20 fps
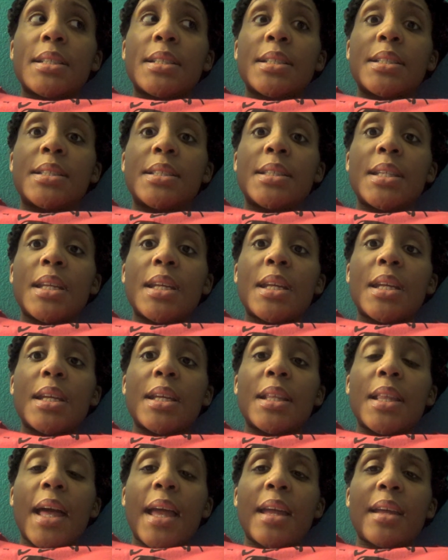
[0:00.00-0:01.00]

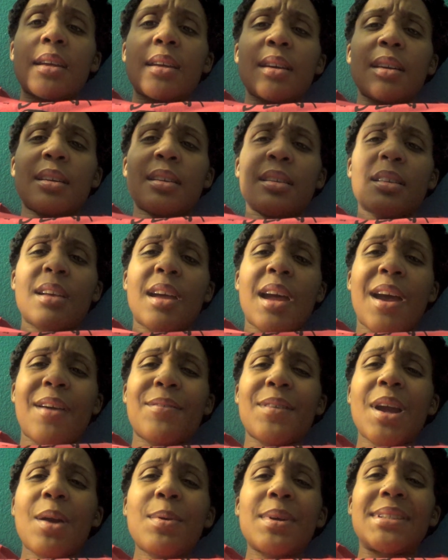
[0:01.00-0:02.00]
see, like, I
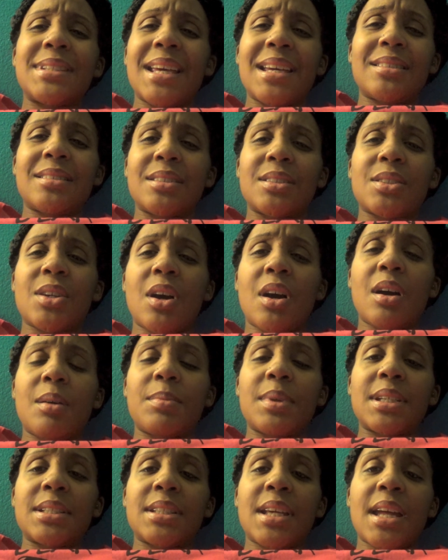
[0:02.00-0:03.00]
forget what test it's called,
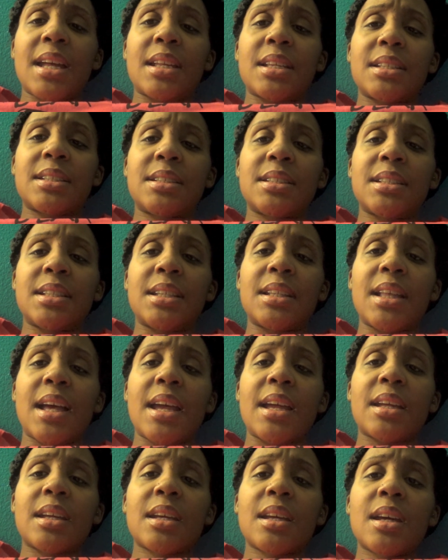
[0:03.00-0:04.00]
but it's like, see,
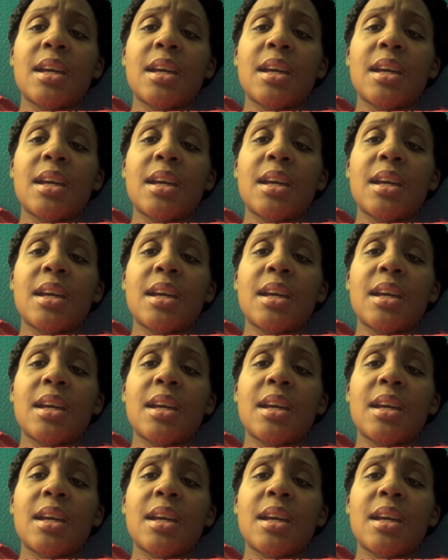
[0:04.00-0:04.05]
like,